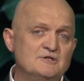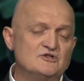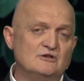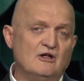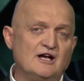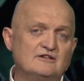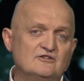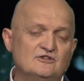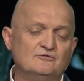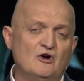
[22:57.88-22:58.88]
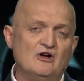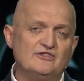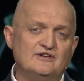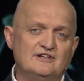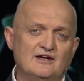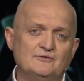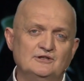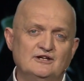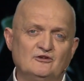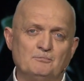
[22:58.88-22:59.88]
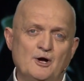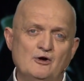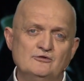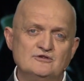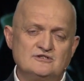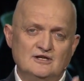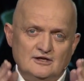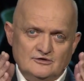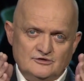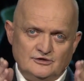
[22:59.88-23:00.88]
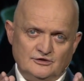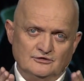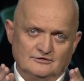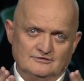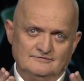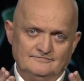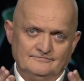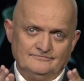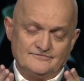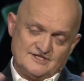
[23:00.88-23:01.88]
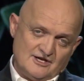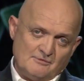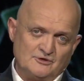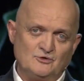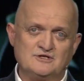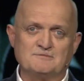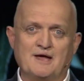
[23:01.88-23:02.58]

image and likeness of God, the devil is opposed to you. See, no one talks